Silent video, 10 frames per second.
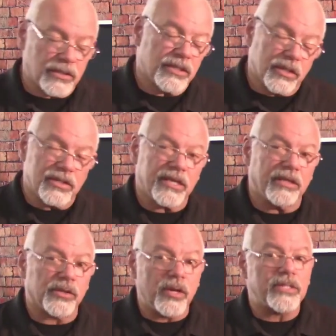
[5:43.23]
It's going to stay in
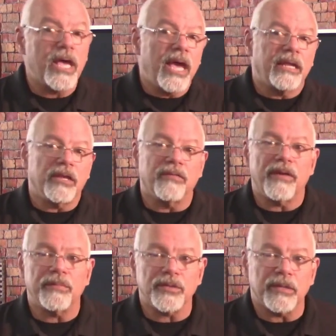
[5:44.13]
the trust. And then your
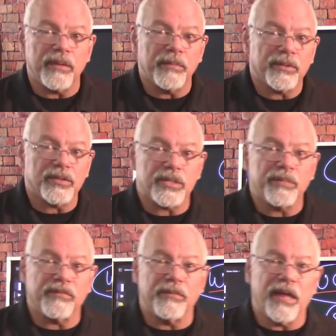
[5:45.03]
family's going to be able to
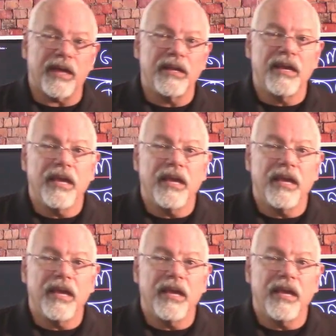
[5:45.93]
participate from that.